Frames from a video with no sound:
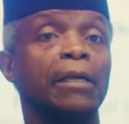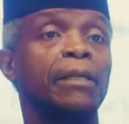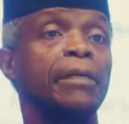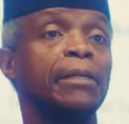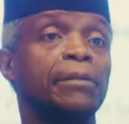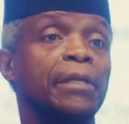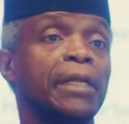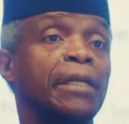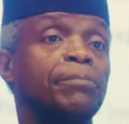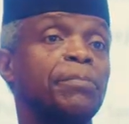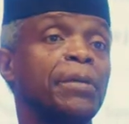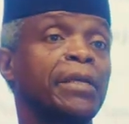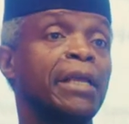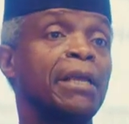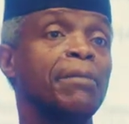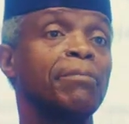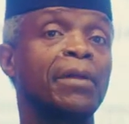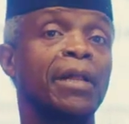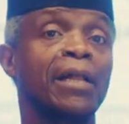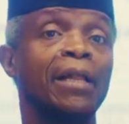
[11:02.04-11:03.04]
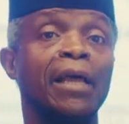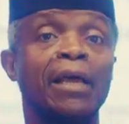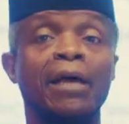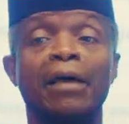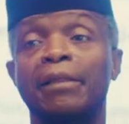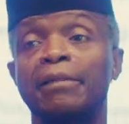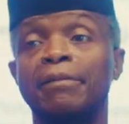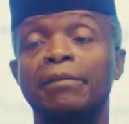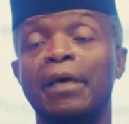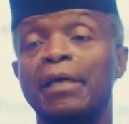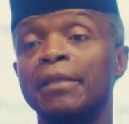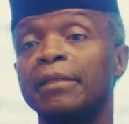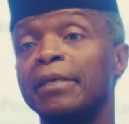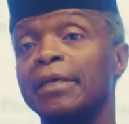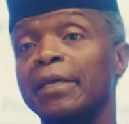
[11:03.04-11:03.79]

it became clear that